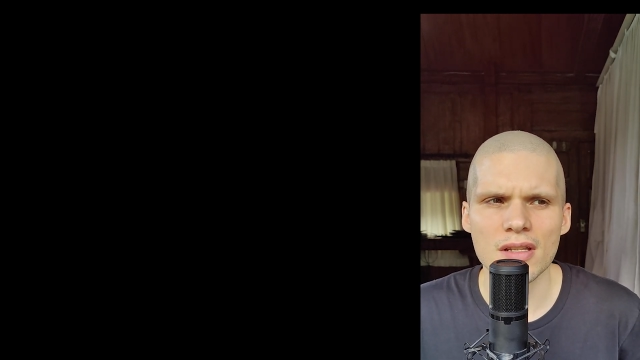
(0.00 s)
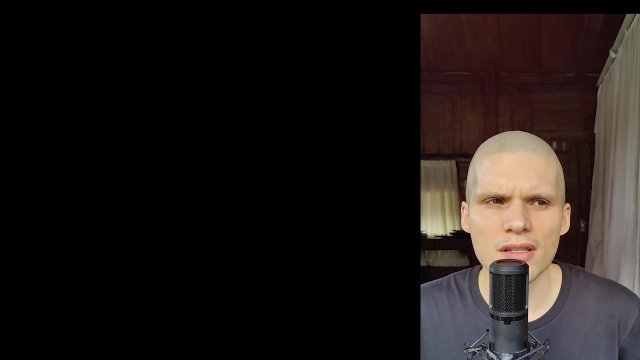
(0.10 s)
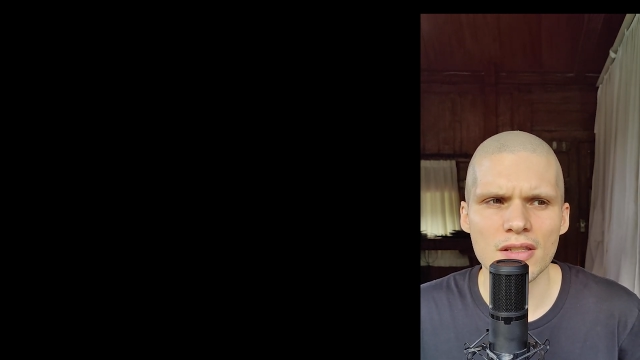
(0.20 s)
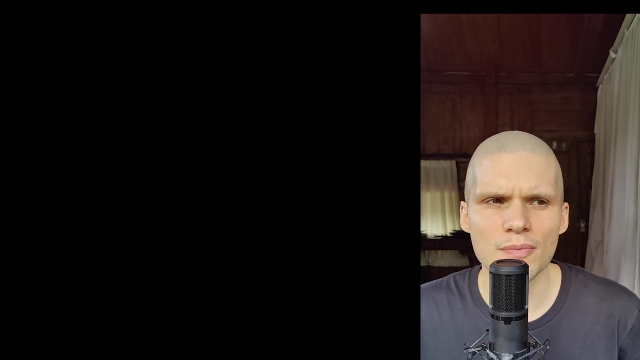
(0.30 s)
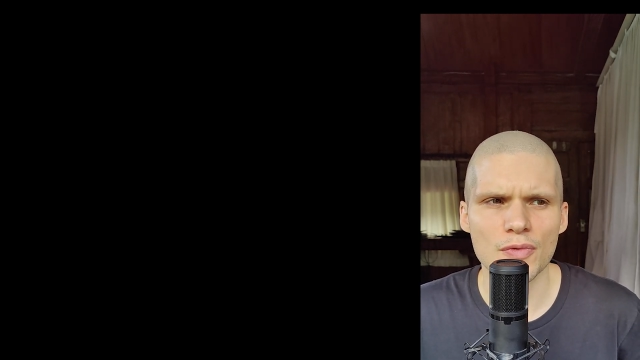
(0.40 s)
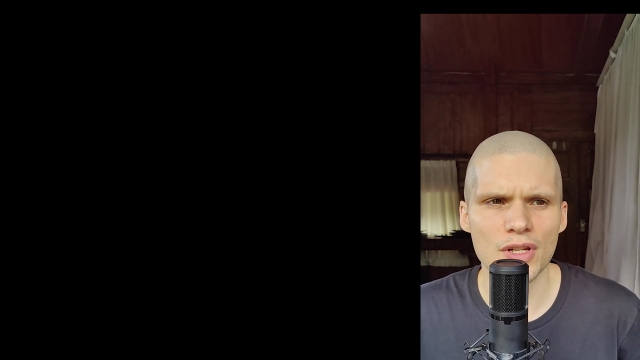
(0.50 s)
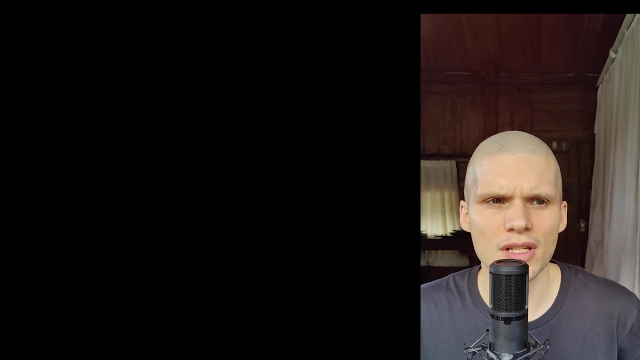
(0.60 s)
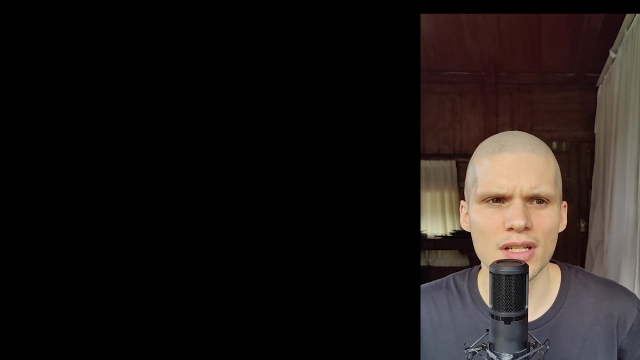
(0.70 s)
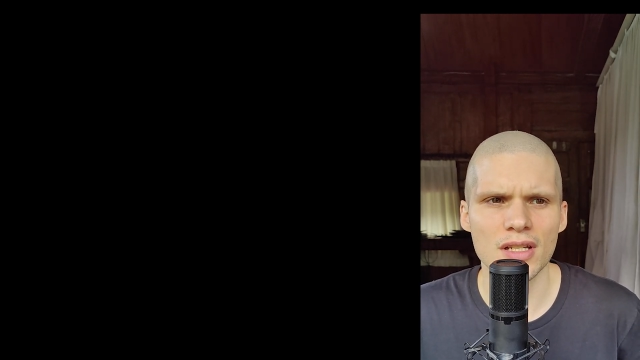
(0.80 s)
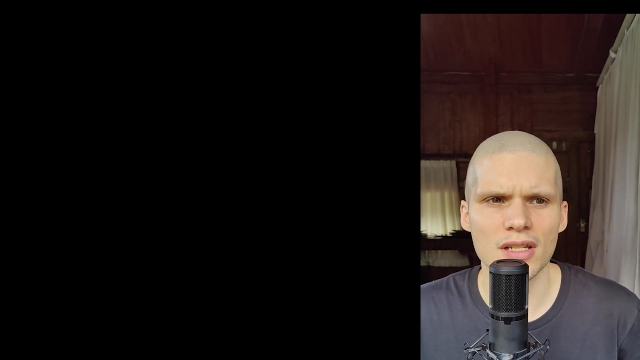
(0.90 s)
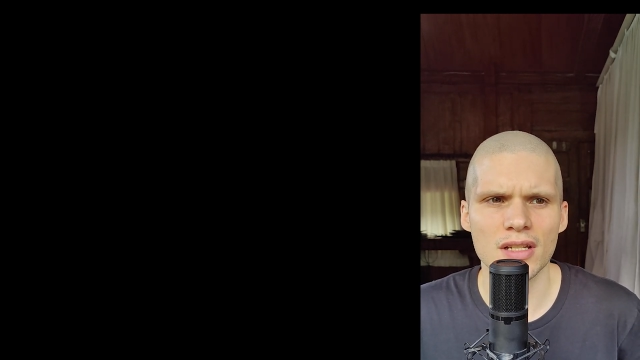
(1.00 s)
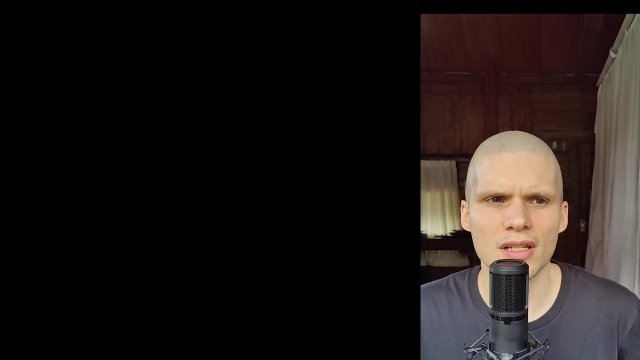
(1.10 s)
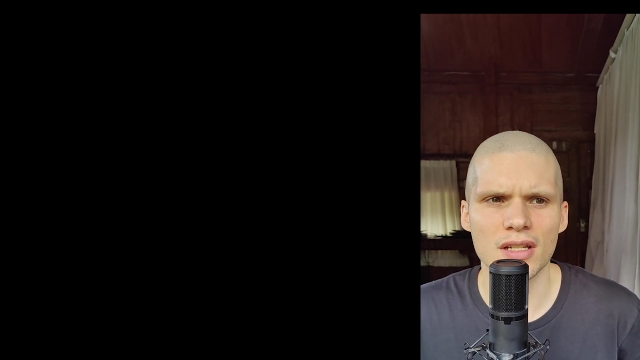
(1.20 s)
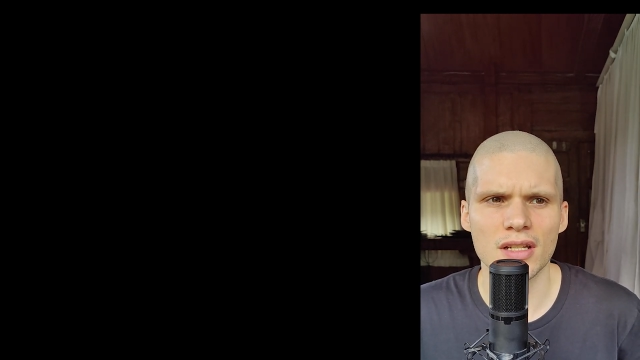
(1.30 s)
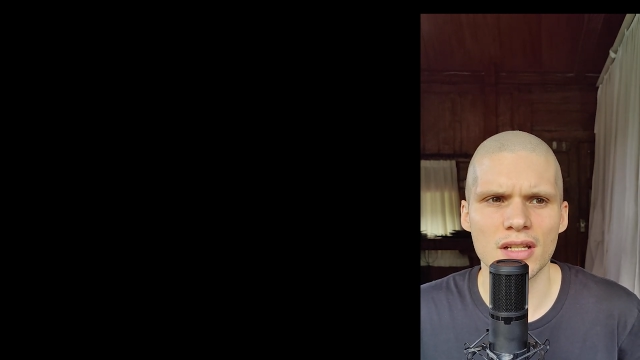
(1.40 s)
Spring
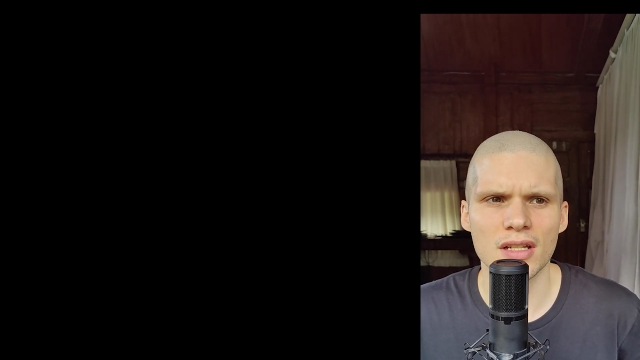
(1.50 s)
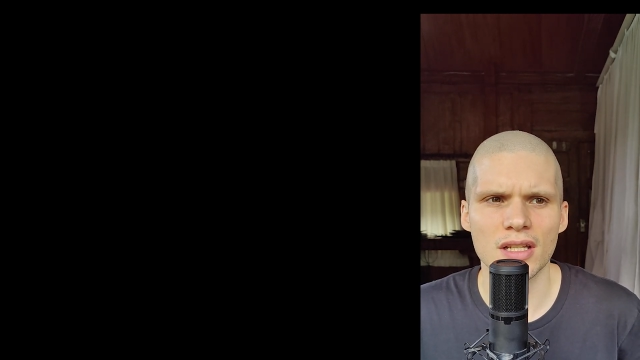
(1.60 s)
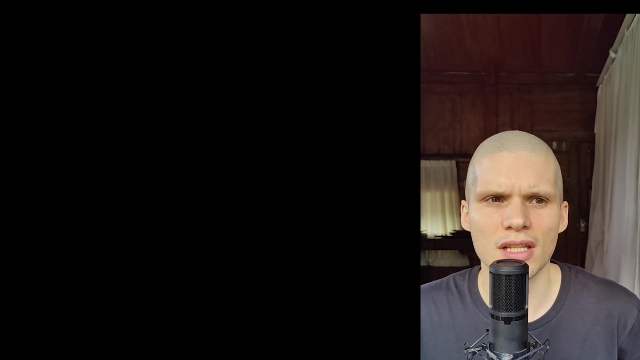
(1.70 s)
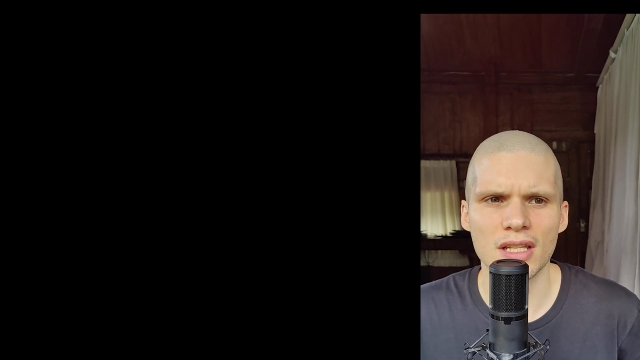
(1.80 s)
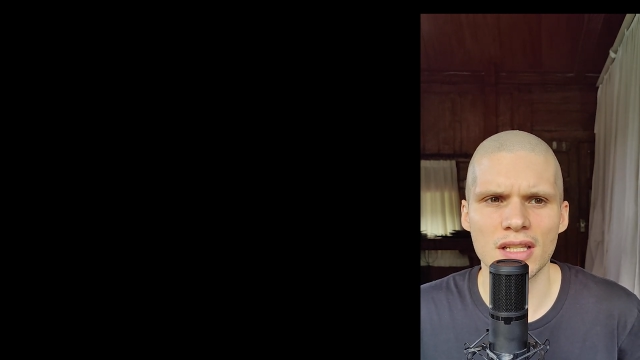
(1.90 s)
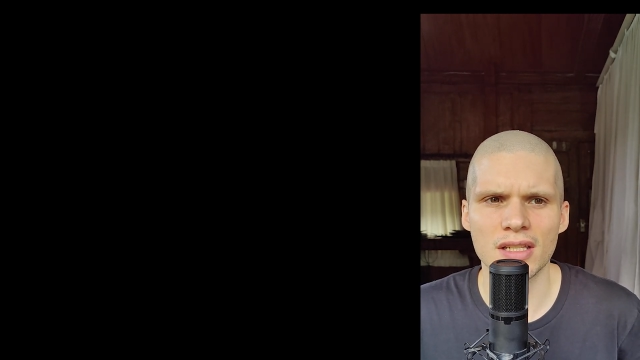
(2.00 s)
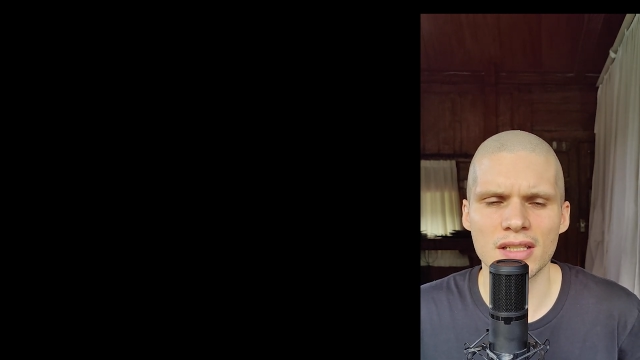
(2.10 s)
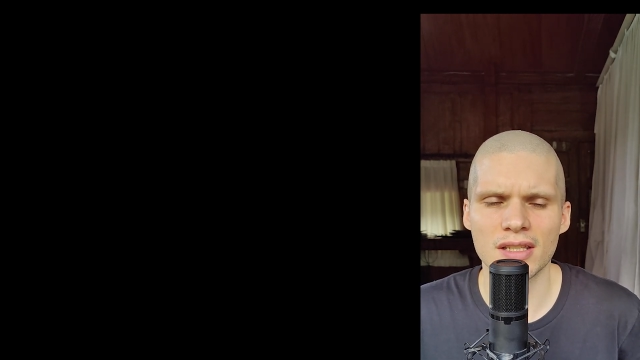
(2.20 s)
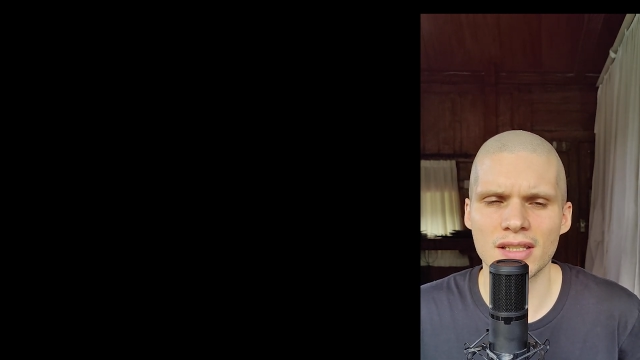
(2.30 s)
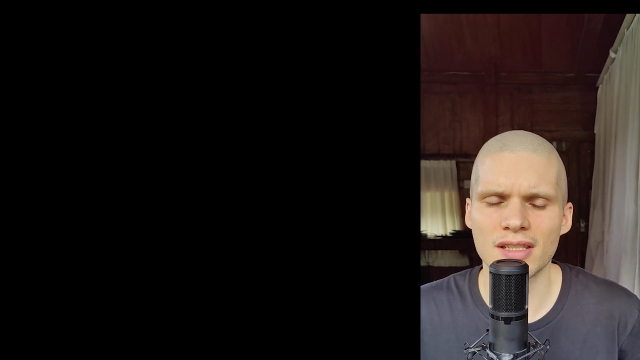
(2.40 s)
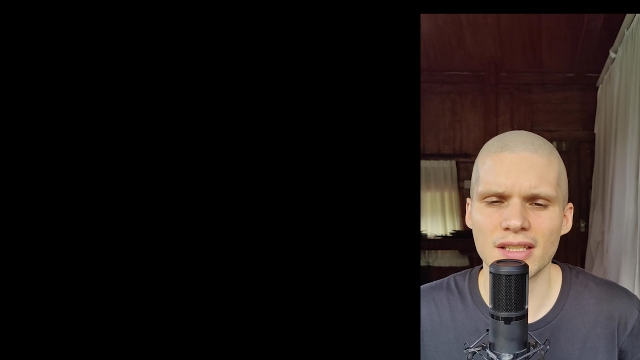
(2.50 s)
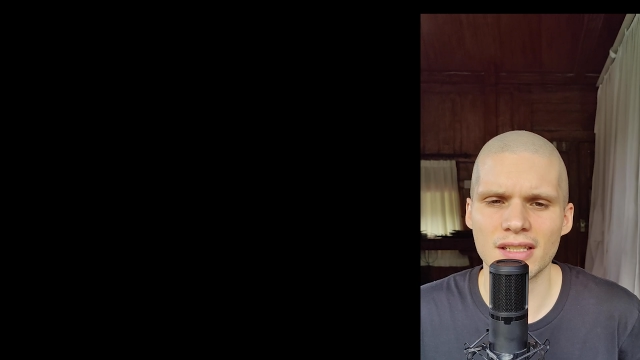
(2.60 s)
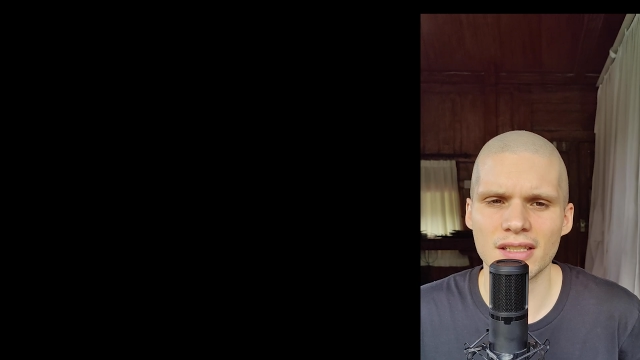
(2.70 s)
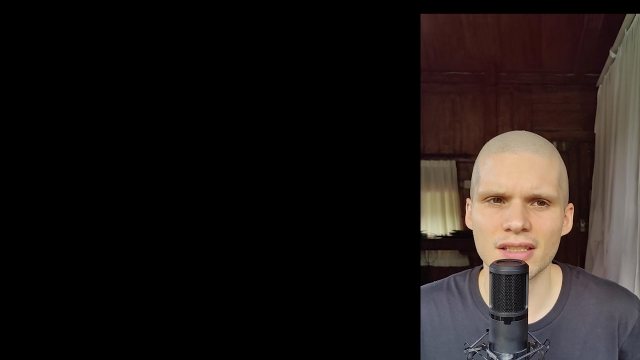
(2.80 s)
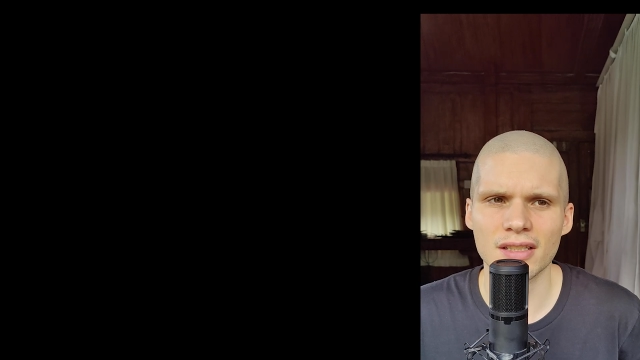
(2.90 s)
is the
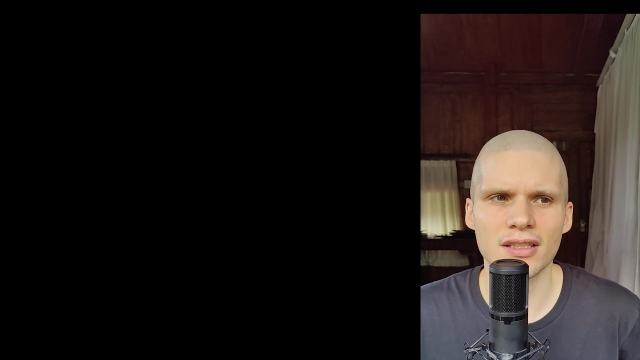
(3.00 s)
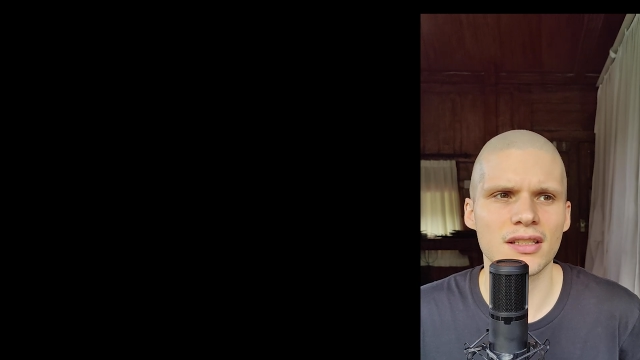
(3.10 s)
season